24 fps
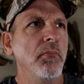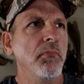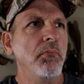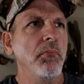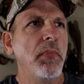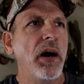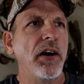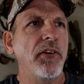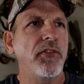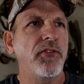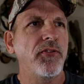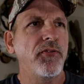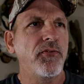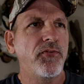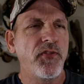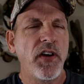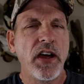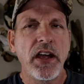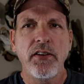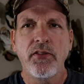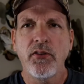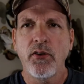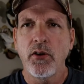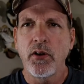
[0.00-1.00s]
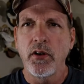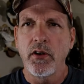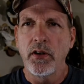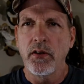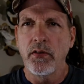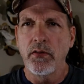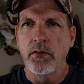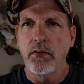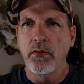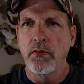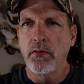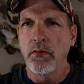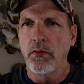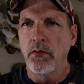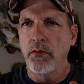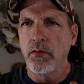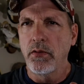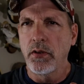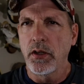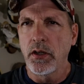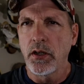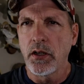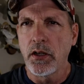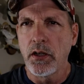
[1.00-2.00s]
My favorite
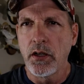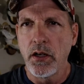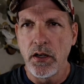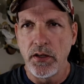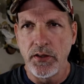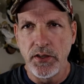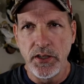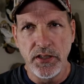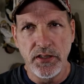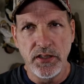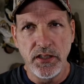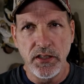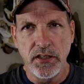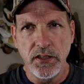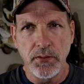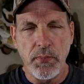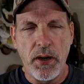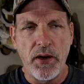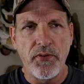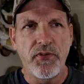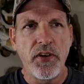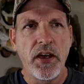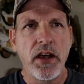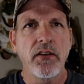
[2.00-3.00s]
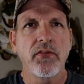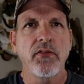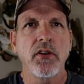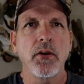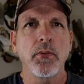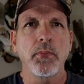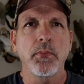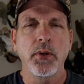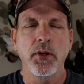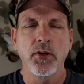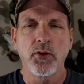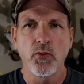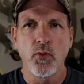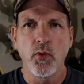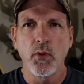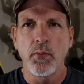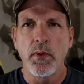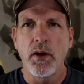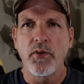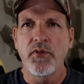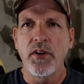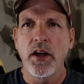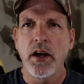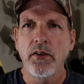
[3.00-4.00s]
gun, this isn't my favorite, but it's one of
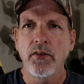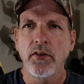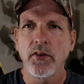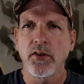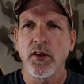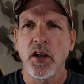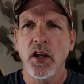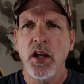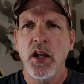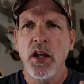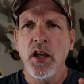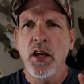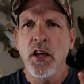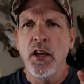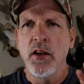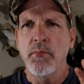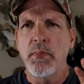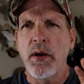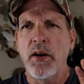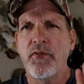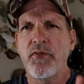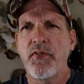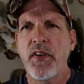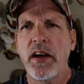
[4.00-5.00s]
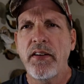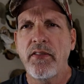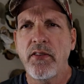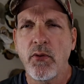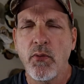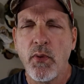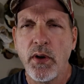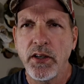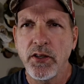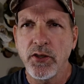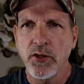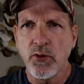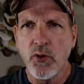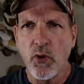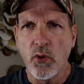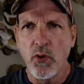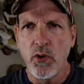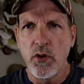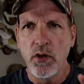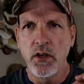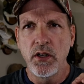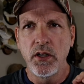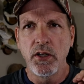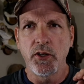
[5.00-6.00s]
my favorites. My favorite way to squirrel
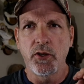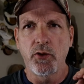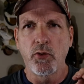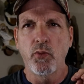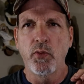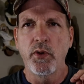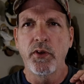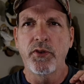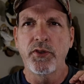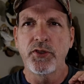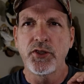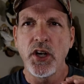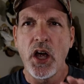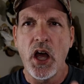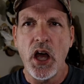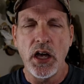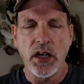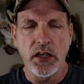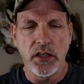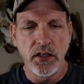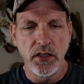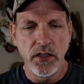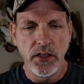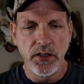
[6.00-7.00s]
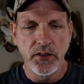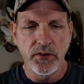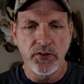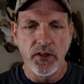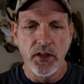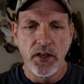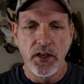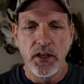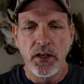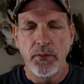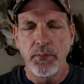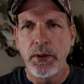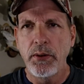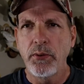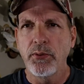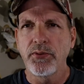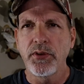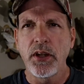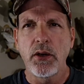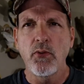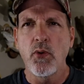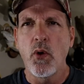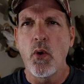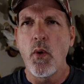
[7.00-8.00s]
hunts with shotguns. People
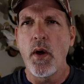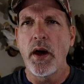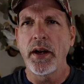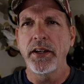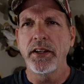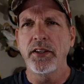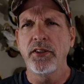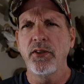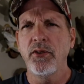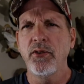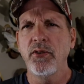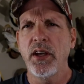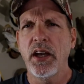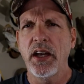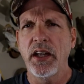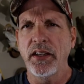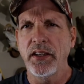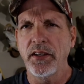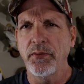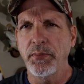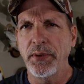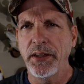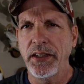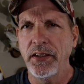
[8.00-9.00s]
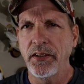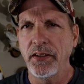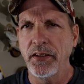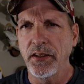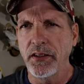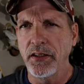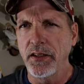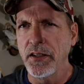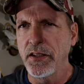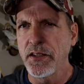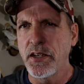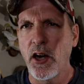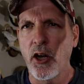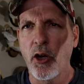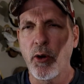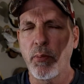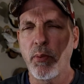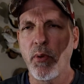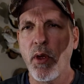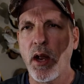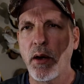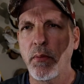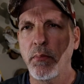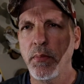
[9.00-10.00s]
say, well, why do you do that? I mean, you tear up
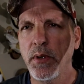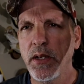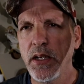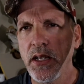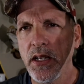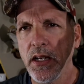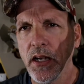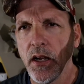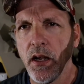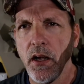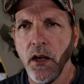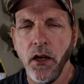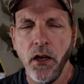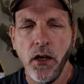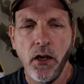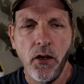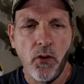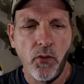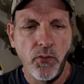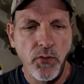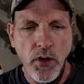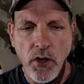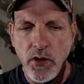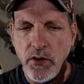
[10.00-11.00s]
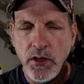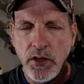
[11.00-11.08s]
a lot of meat. Well, no,